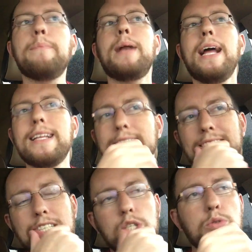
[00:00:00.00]
But I had to
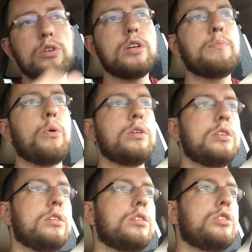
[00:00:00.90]
listen to a good
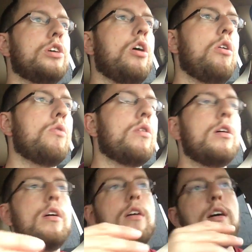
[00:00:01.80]
portion of the show
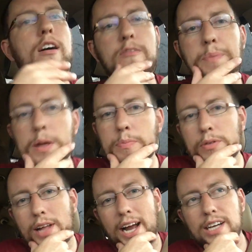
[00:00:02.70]
of
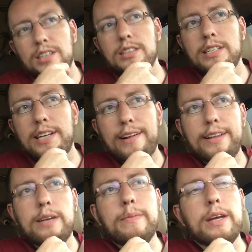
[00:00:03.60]
people actually
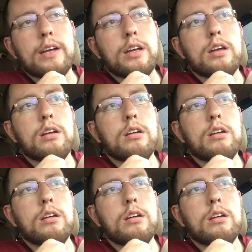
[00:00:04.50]
telling me